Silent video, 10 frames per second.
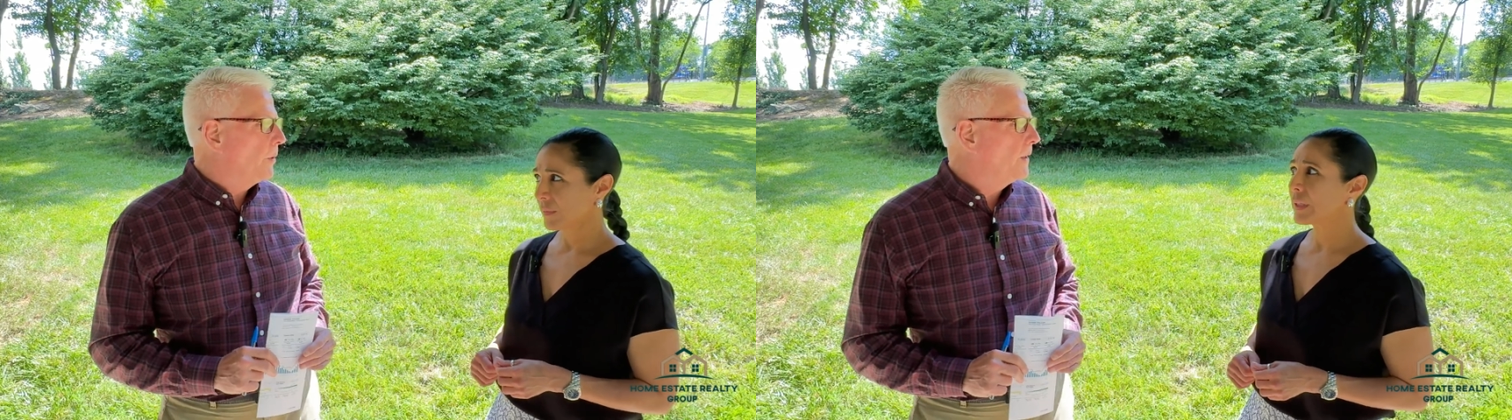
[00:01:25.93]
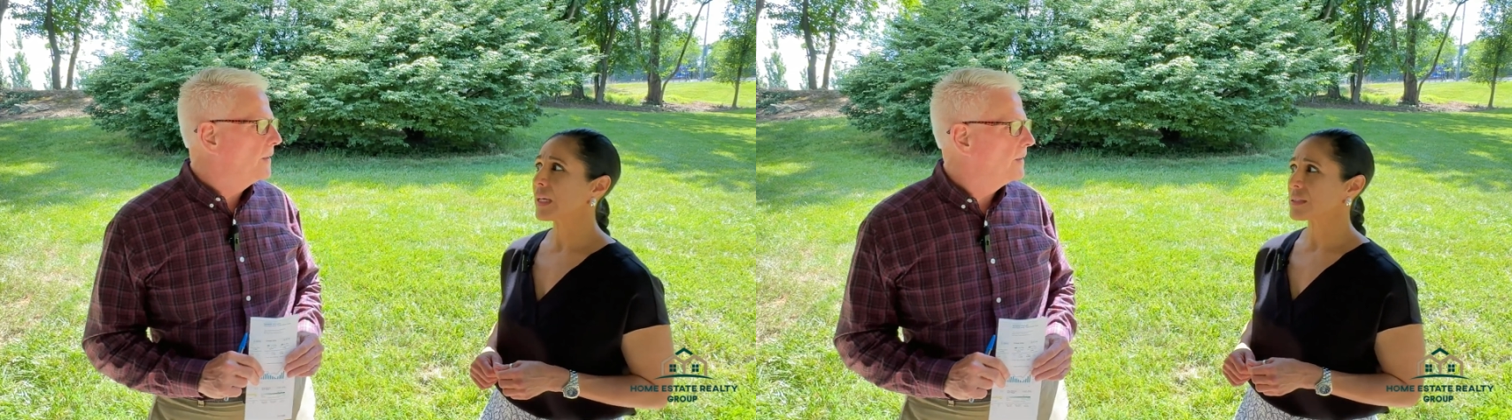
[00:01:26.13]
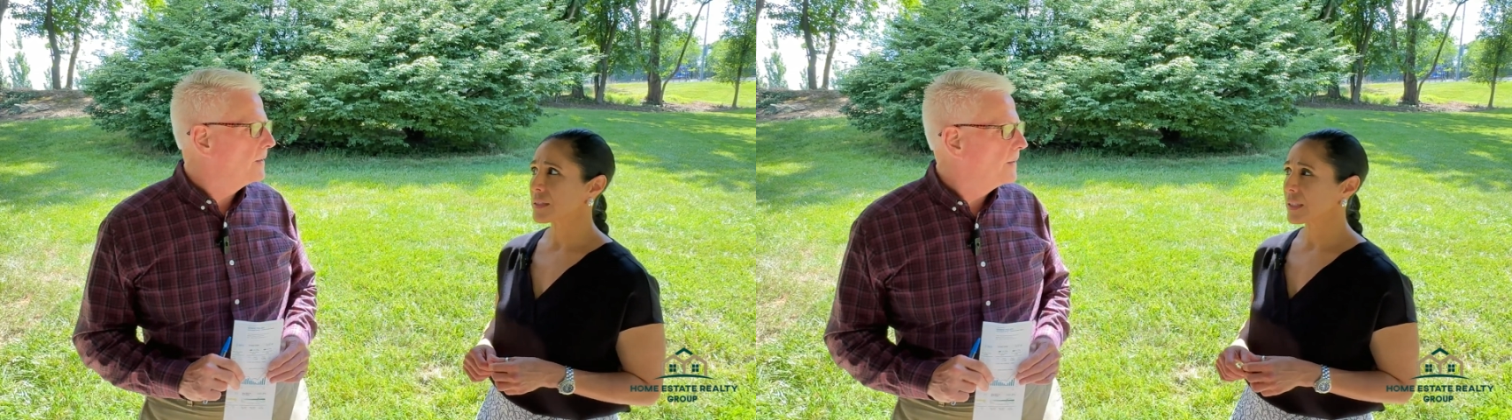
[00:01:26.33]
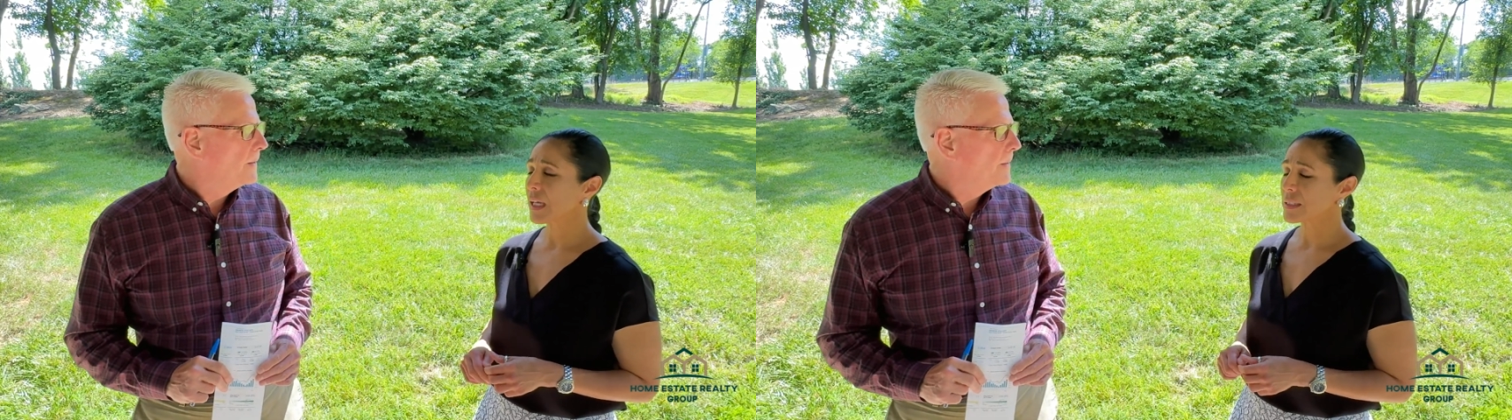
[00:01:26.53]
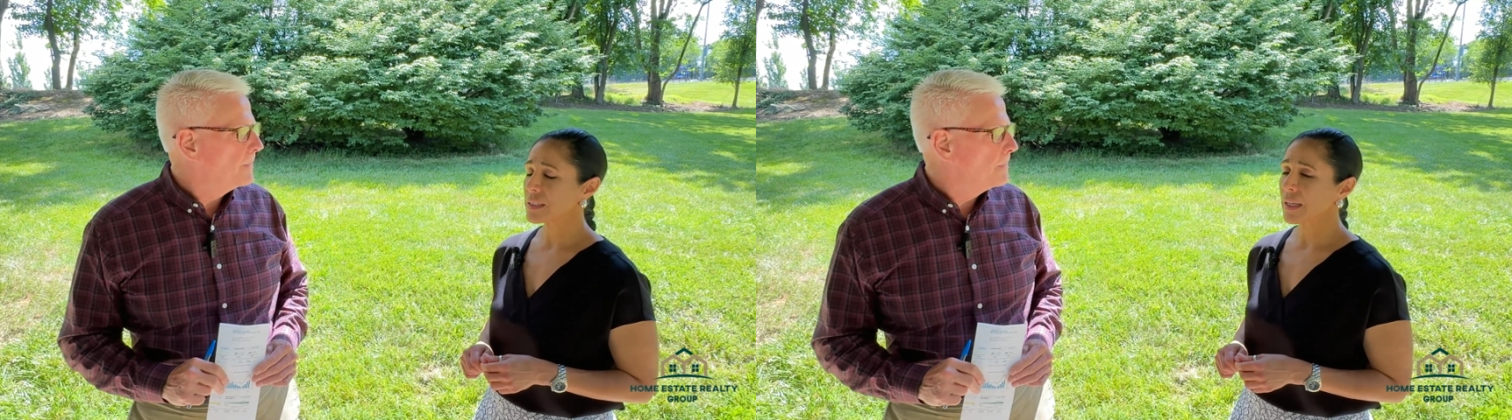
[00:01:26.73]
Yes.
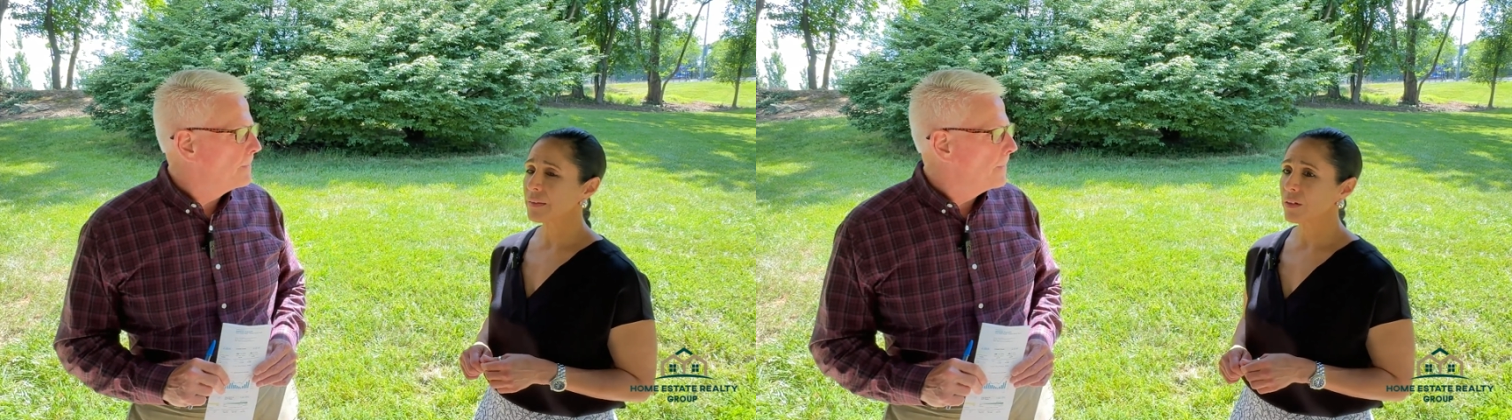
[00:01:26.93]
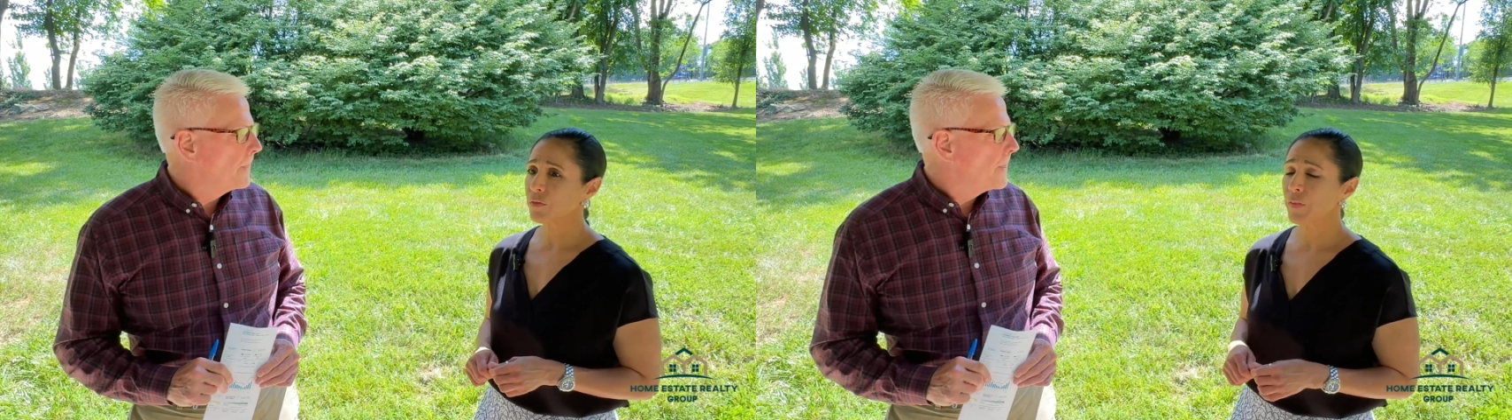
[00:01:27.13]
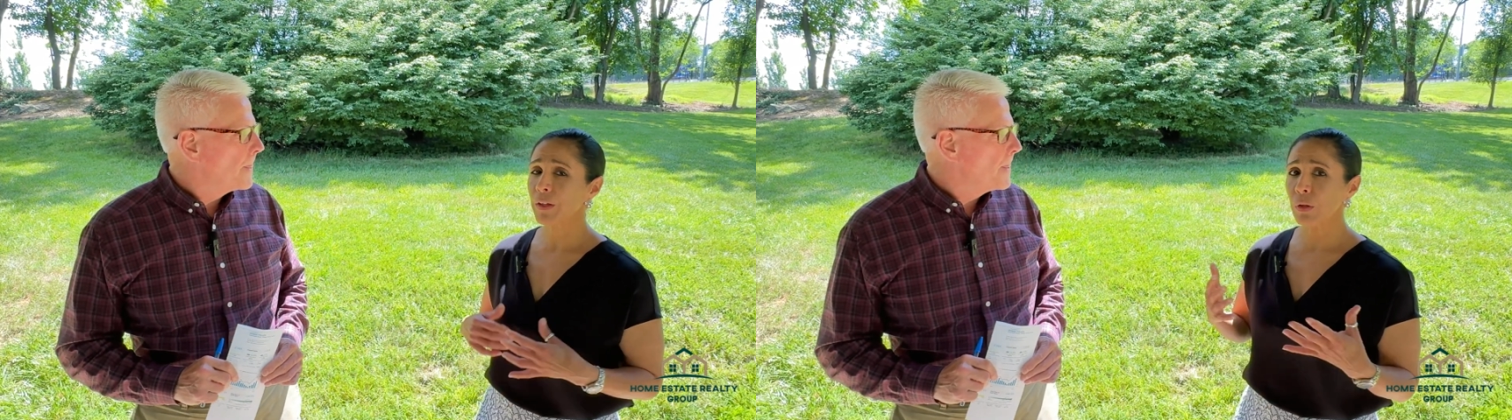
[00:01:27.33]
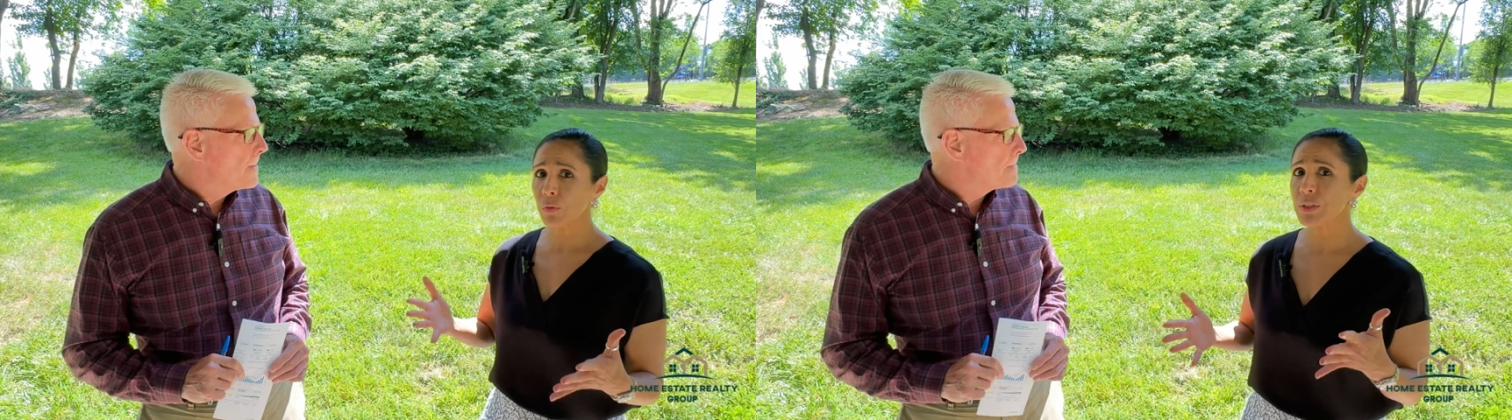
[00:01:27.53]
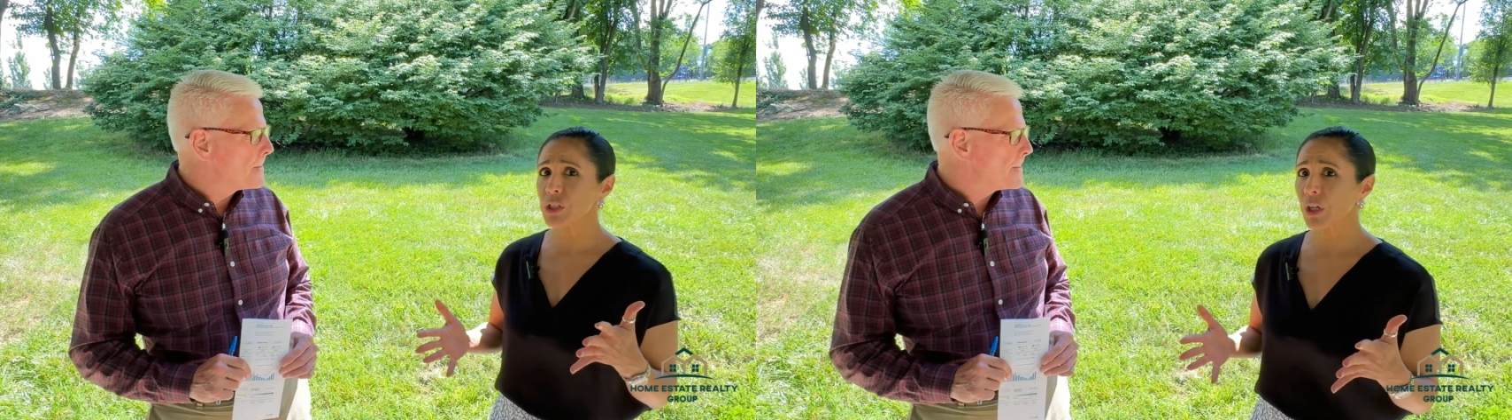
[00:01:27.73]
And the Federal
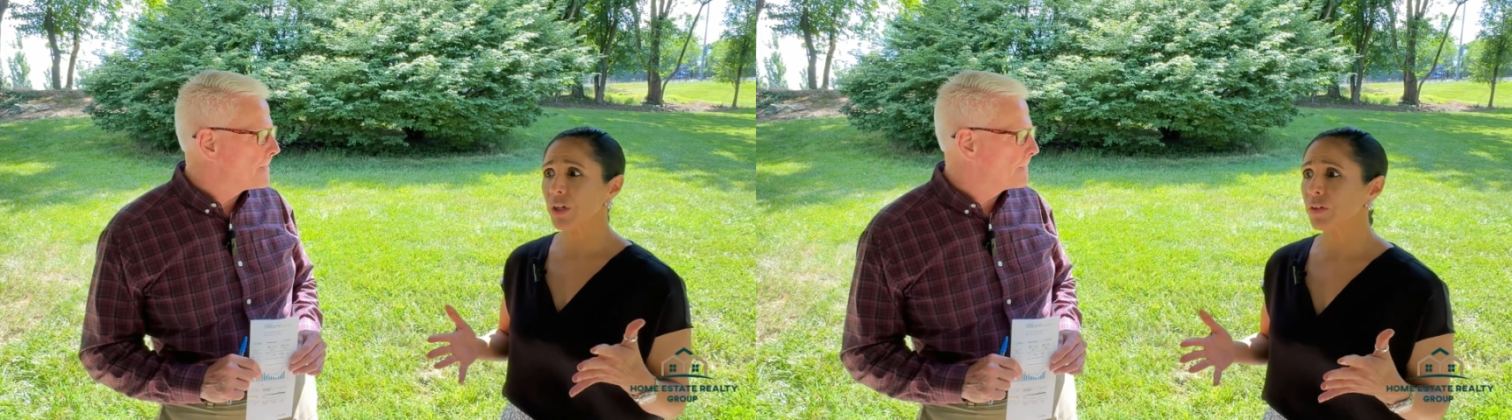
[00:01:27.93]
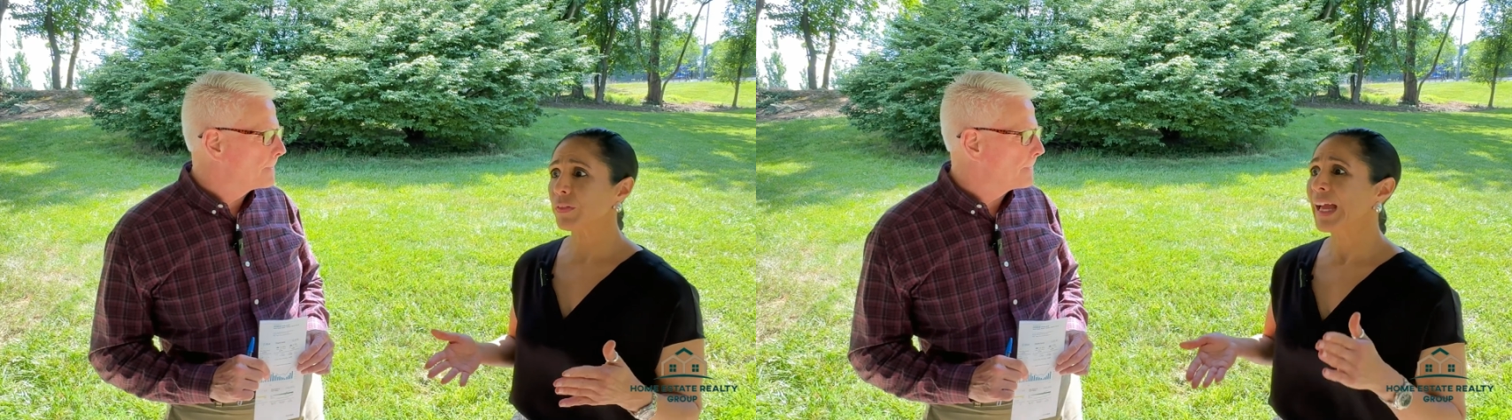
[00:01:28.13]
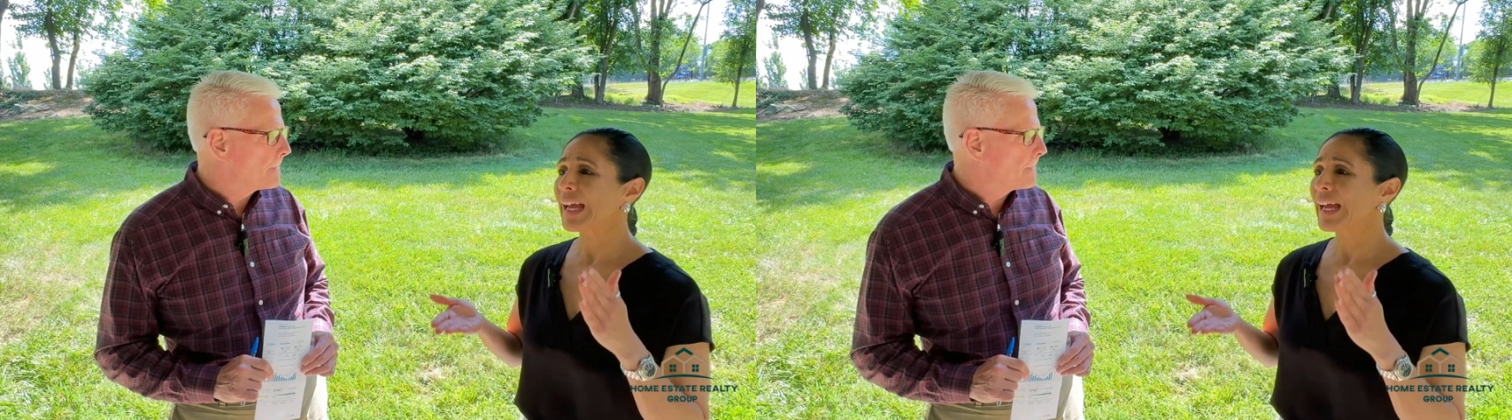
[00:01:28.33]
Reserve